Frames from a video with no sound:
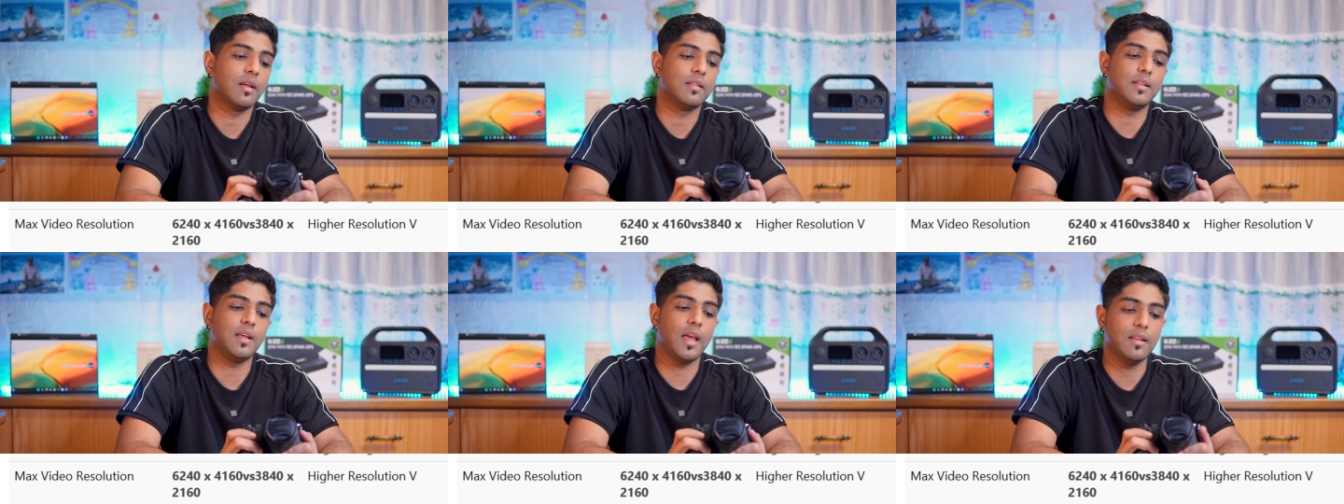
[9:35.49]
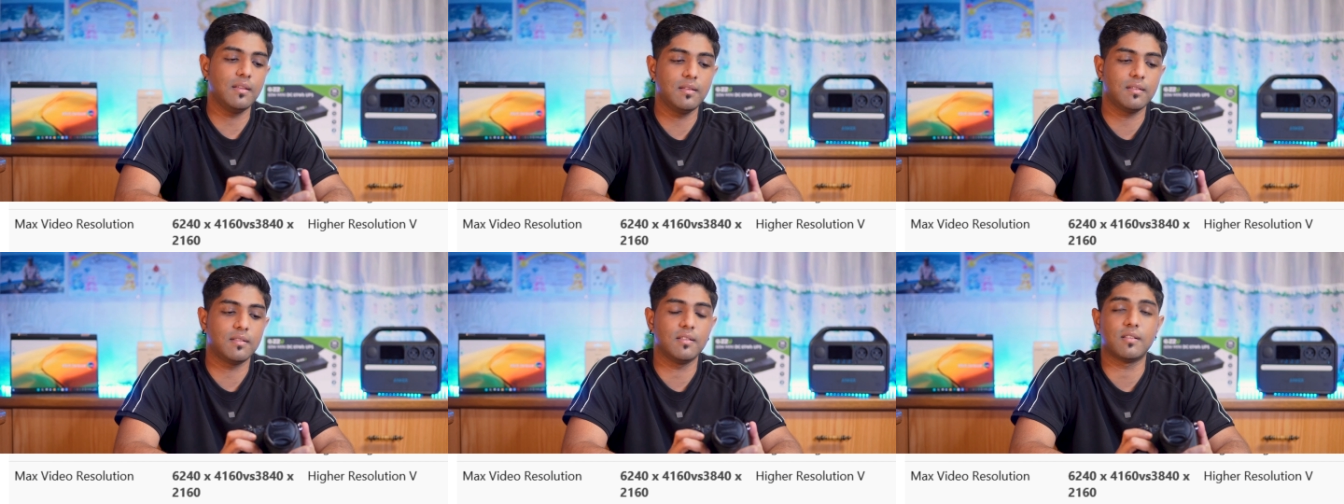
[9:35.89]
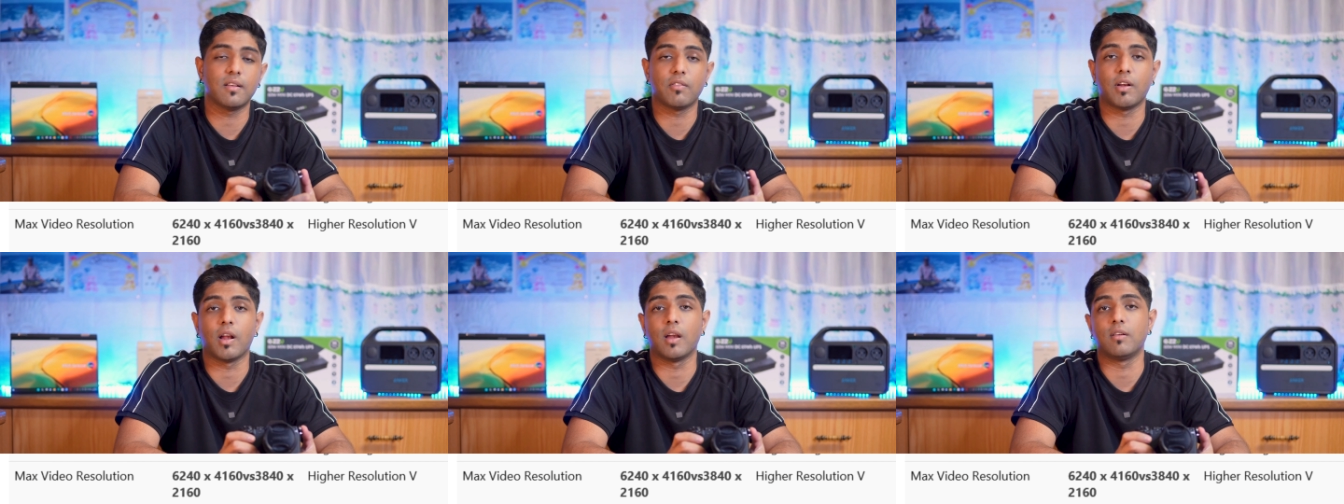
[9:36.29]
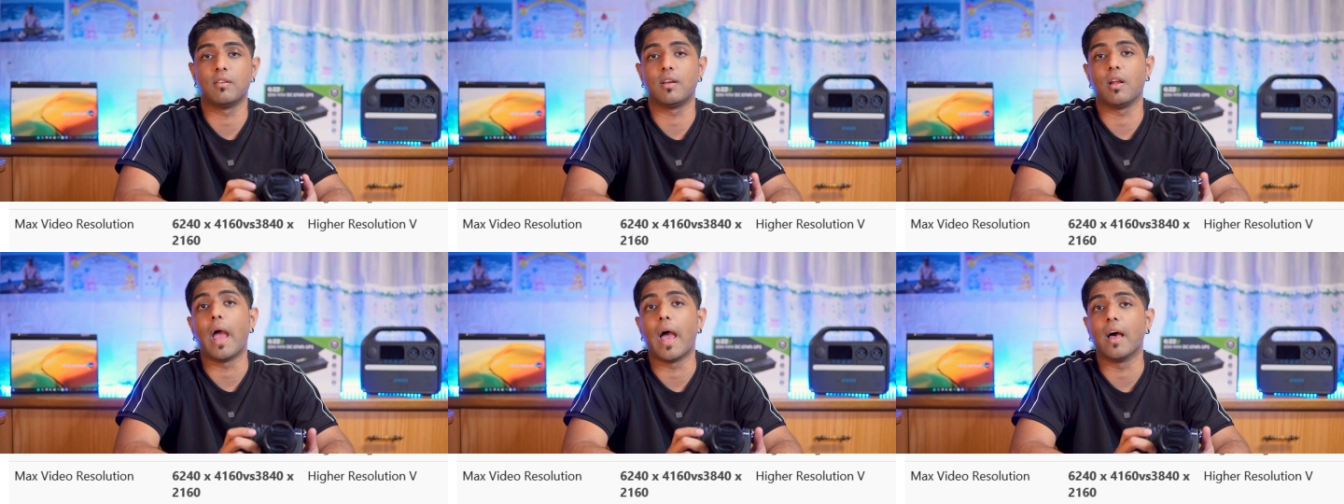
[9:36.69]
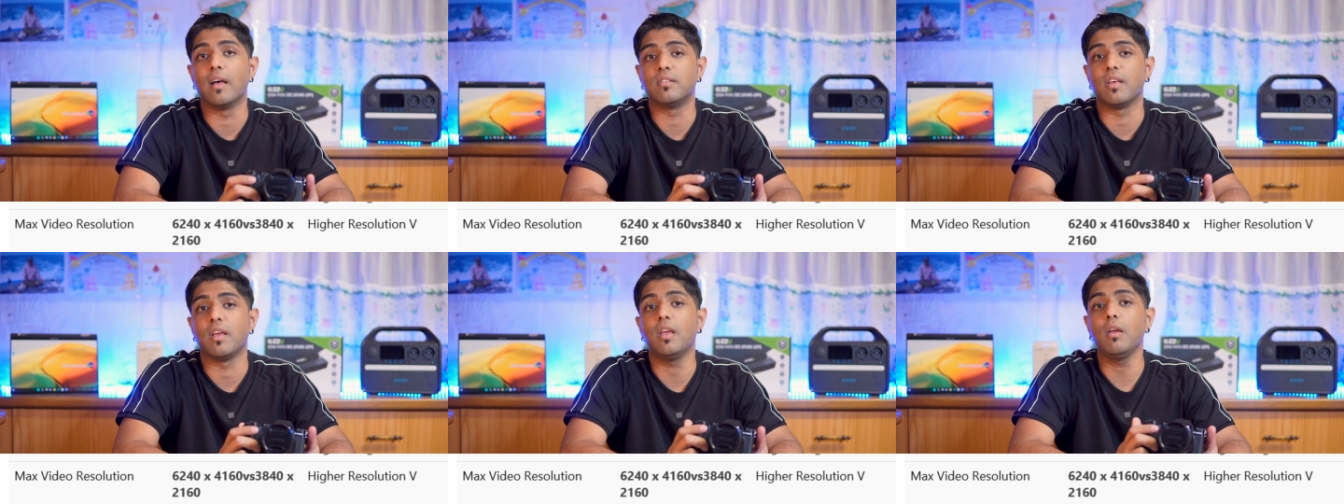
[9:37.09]
the A6700
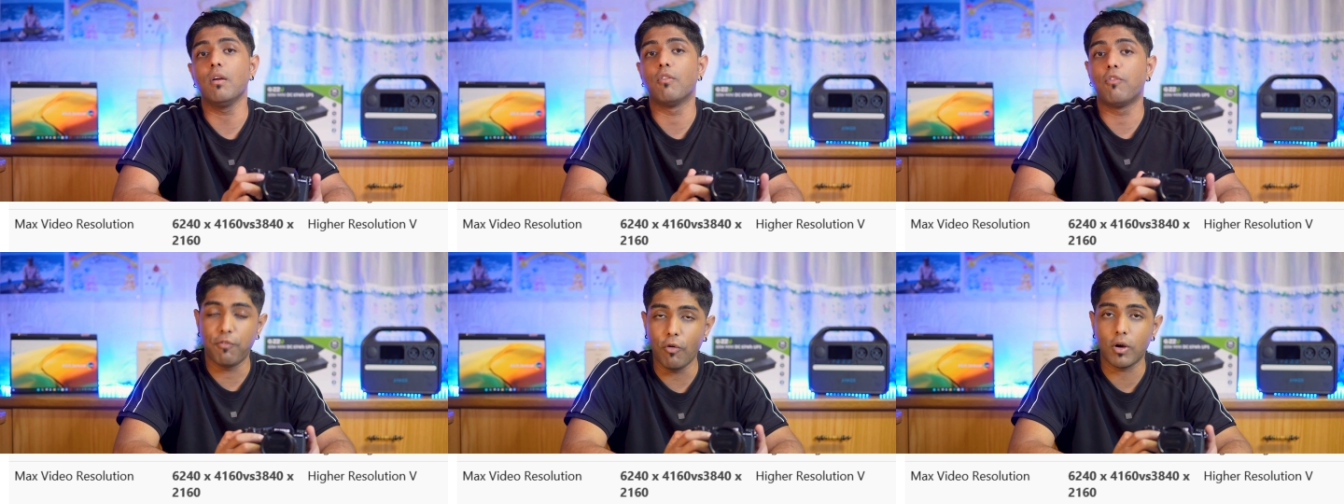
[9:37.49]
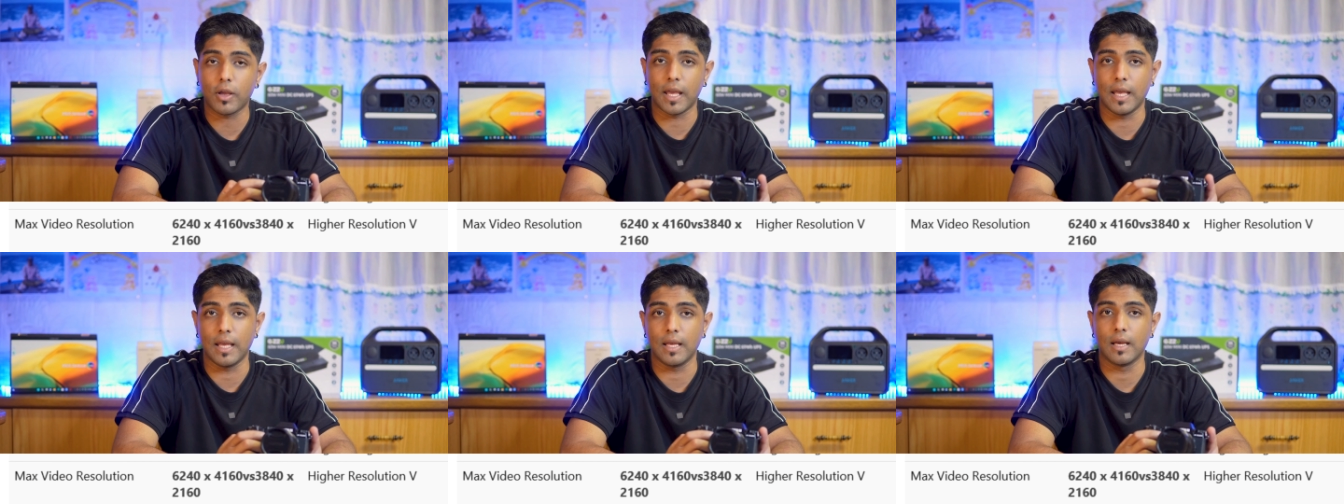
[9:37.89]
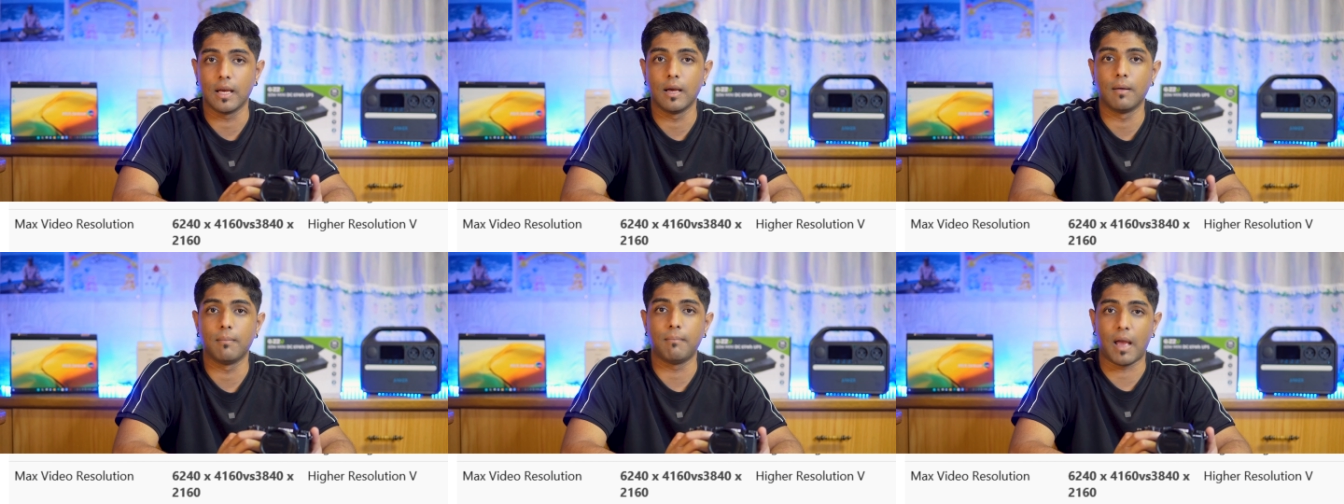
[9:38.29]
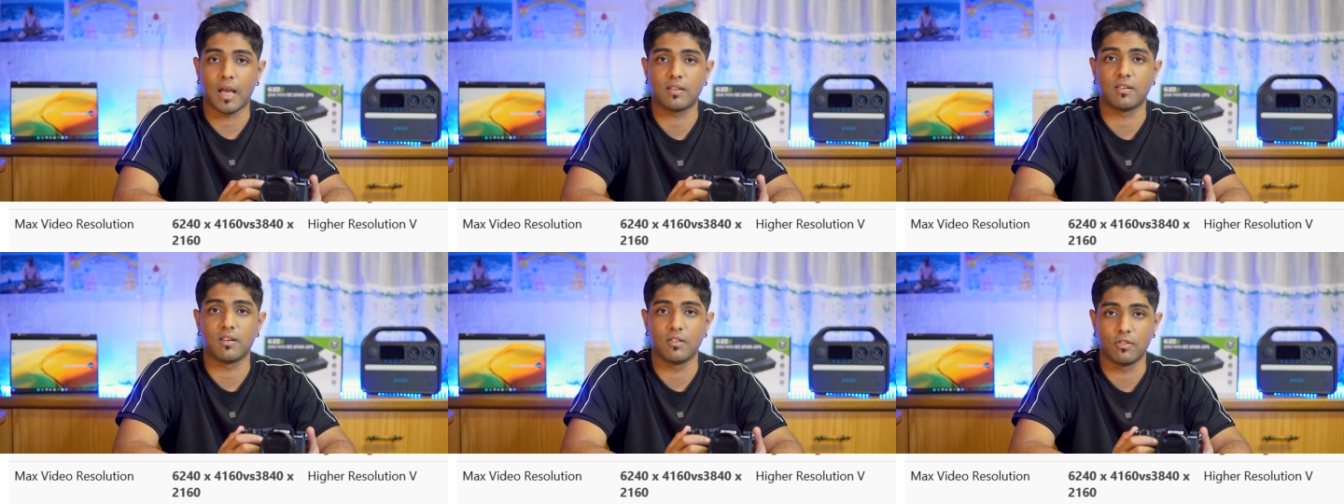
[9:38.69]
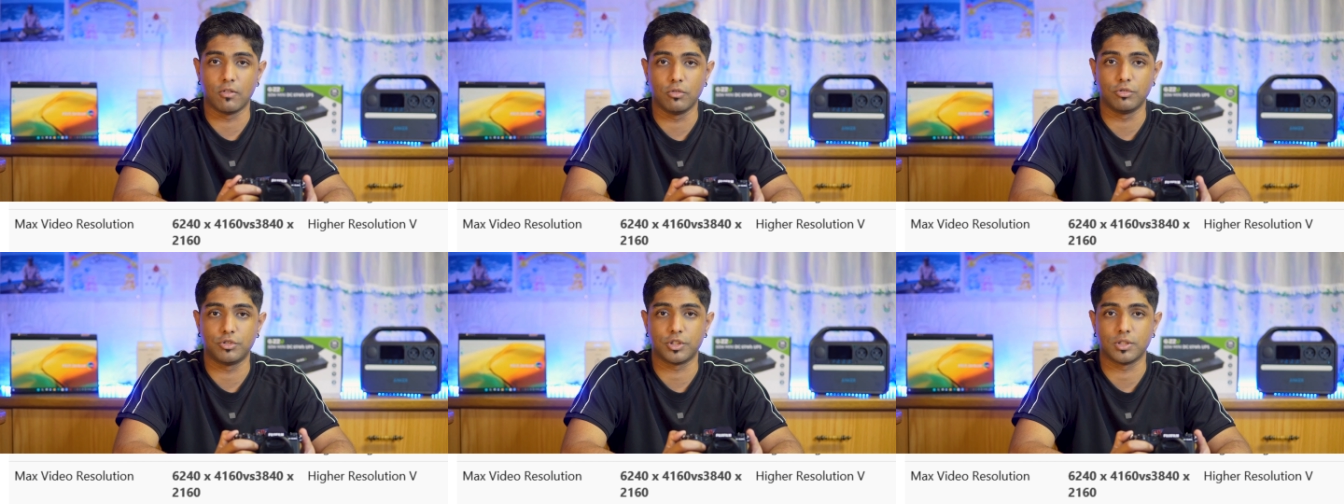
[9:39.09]
has a 4K max
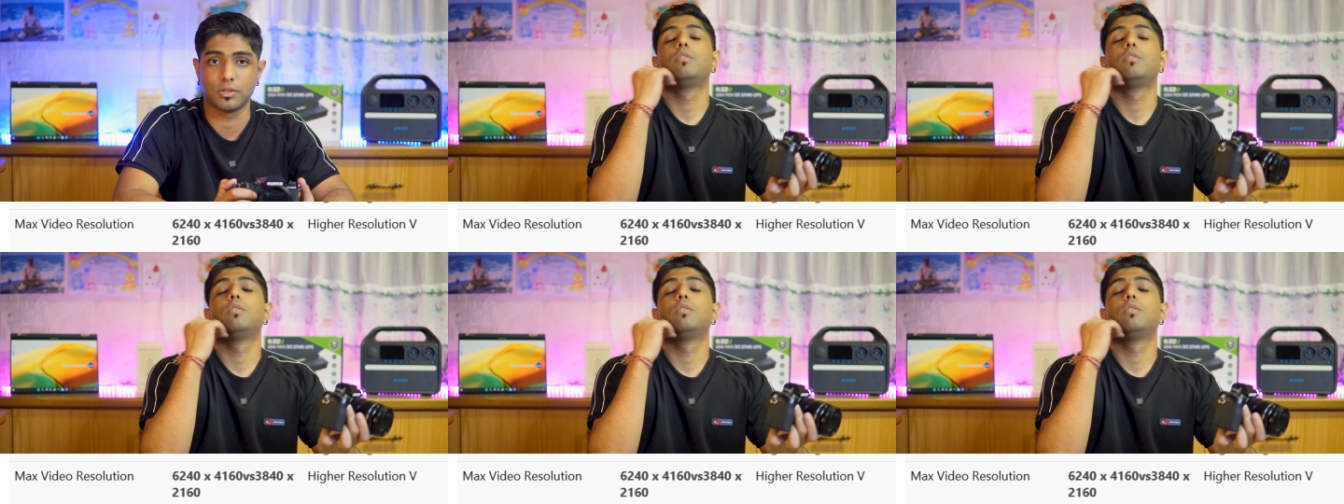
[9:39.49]
resolution.